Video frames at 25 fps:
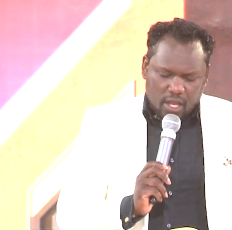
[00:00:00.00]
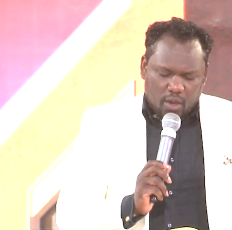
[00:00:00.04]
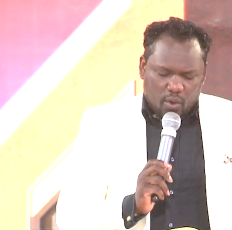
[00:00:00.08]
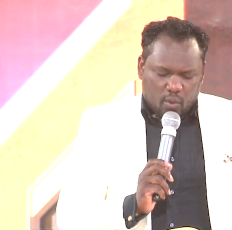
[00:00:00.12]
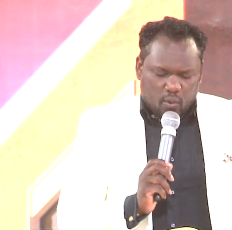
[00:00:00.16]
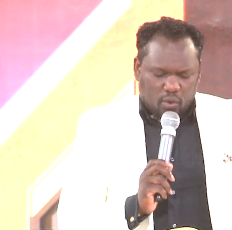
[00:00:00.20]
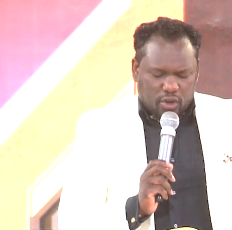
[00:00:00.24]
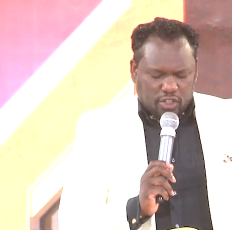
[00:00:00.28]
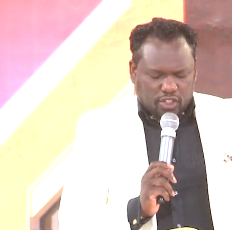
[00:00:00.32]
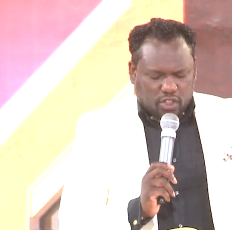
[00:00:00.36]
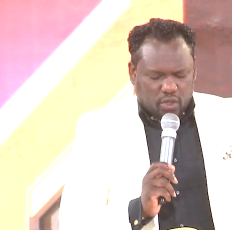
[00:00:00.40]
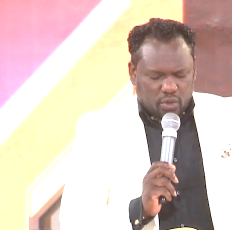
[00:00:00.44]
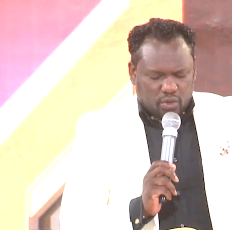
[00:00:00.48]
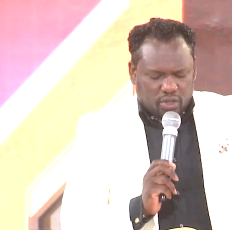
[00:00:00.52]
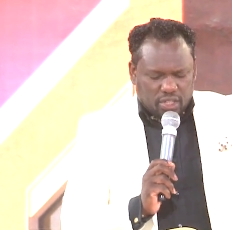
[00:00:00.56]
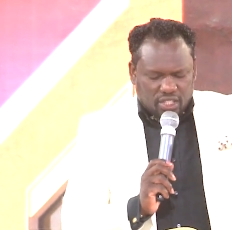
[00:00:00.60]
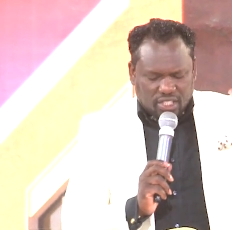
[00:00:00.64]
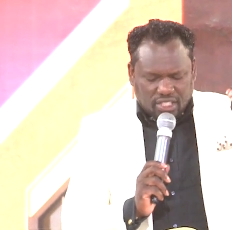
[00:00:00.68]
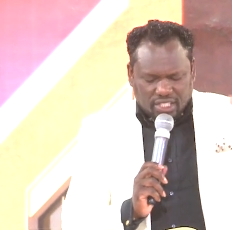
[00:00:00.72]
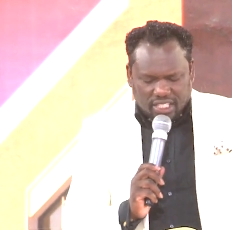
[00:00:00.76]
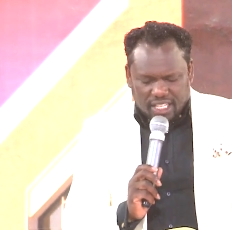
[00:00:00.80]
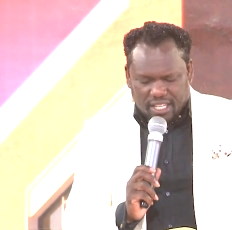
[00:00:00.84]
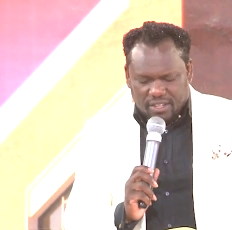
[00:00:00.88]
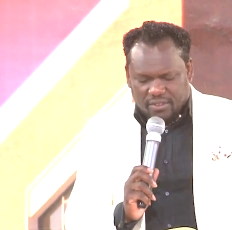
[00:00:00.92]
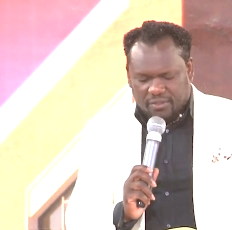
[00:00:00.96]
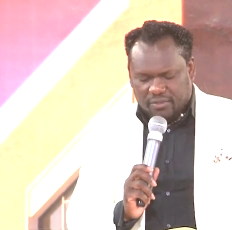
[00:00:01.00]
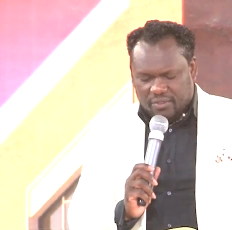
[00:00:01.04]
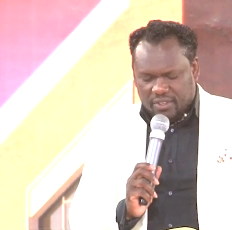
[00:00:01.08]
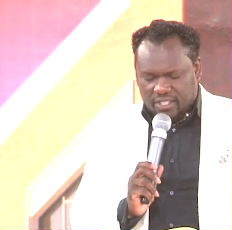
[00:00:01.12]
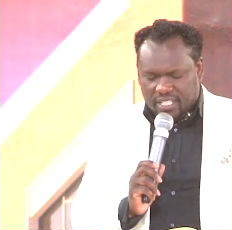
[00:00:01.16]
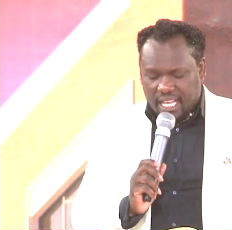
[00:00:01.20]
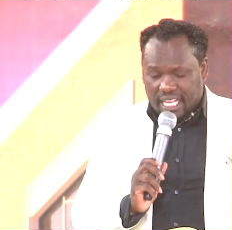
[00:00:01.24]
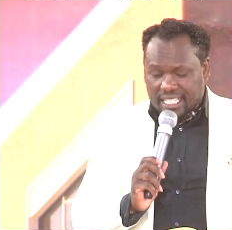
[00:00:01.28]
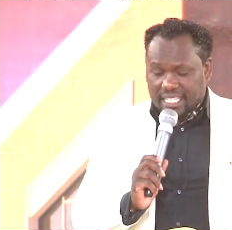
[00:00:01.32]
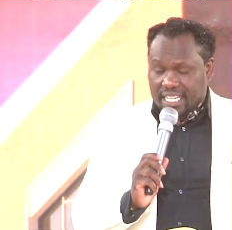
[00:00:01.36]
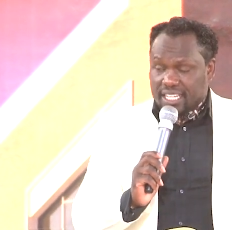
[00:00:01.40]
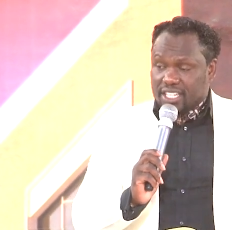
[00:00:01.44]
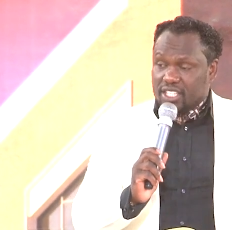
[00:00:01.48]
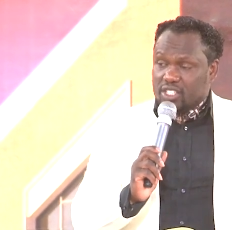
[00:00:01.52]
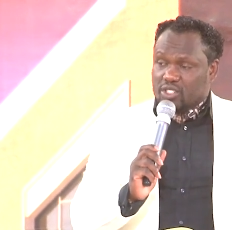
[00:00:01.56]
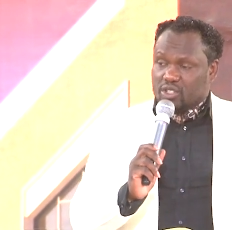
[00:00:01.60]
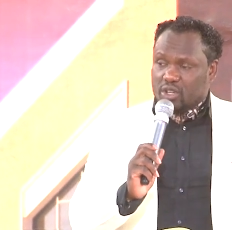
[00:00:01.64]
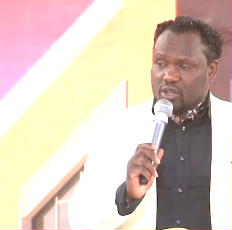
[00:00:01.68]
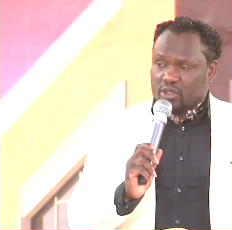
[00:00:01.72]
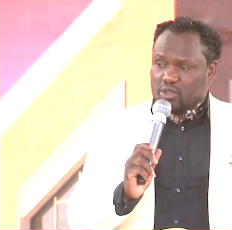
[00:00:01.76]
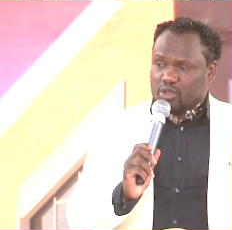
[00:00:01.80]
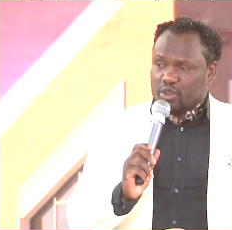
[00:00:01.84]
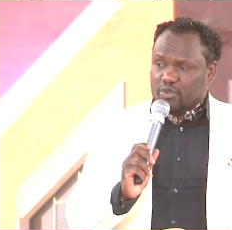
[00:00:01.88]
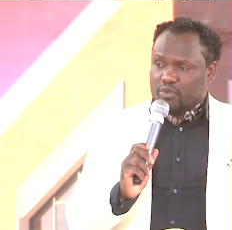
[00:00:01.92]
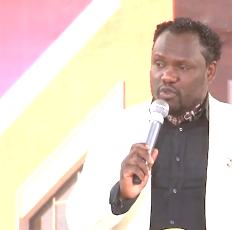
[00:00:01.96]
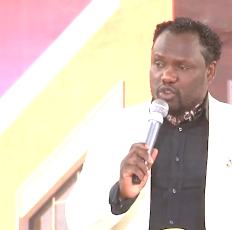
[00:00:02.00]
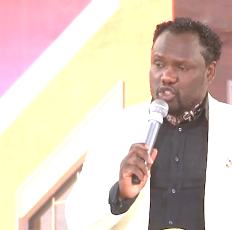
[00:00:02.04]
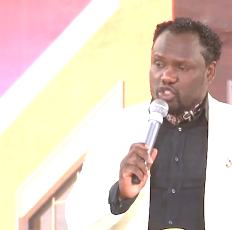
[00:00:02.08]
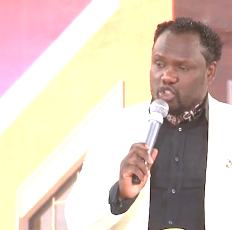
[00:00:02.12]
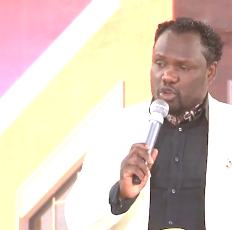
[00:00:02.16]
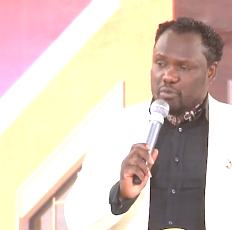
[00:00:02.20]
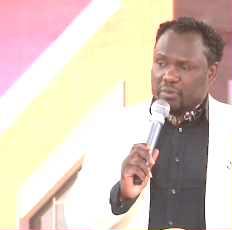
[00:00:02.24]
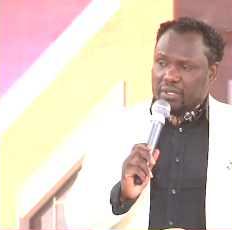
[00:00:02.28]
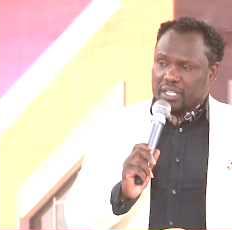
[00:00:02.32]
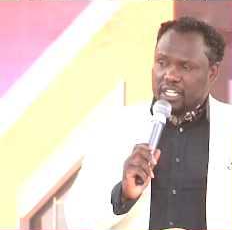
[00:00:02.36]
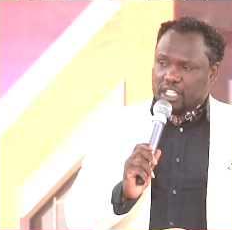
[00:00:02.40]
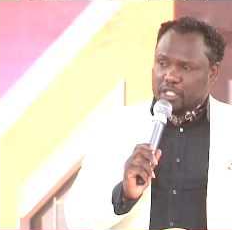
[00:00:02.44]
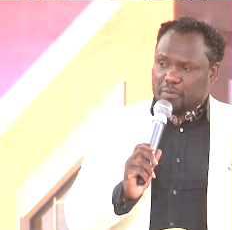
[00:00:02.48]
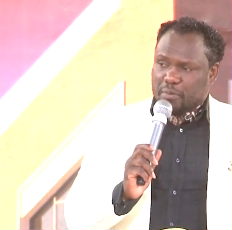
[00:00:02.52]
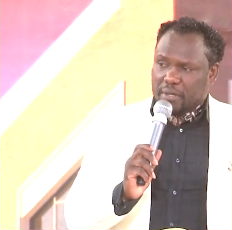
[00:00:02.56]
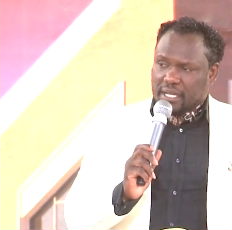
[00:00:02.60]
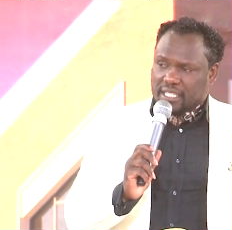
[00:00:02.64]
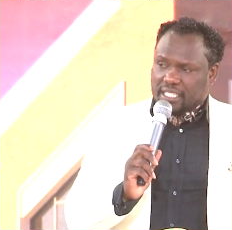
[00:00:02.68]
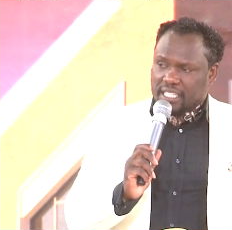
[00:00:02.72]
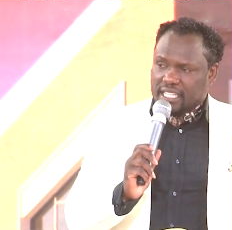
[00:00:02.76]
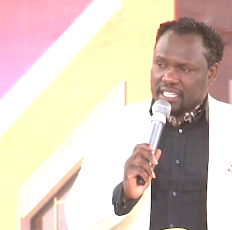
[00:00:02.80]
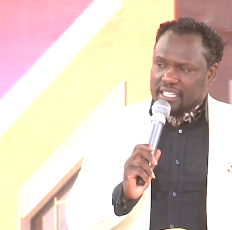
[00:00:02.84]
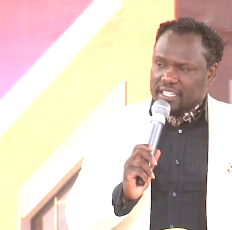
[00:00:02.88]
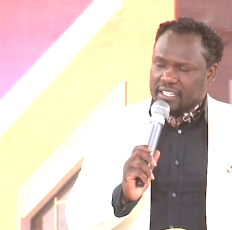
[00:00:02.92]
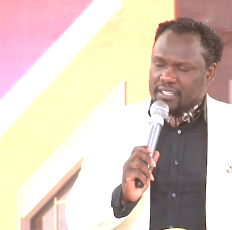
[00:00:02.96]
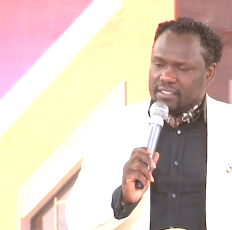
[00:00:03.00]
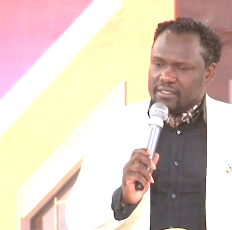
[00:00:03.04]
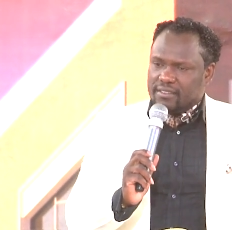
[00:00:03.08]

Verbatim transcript: What you receive is as a result of what you've been expecting.